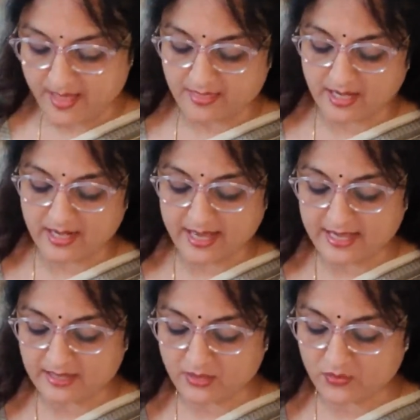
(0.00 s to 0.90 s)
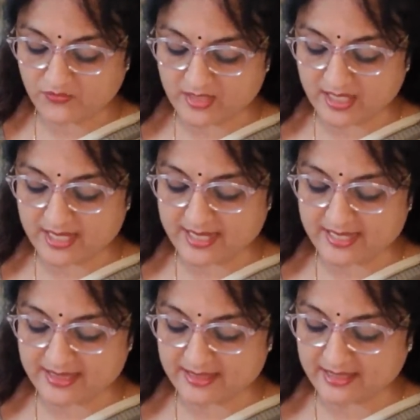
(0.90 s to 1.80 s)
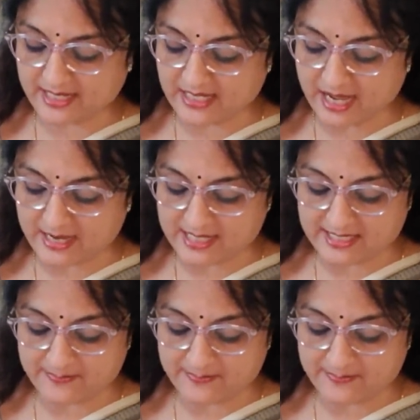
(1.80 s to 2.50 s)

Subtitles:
The layer of the Earth that lies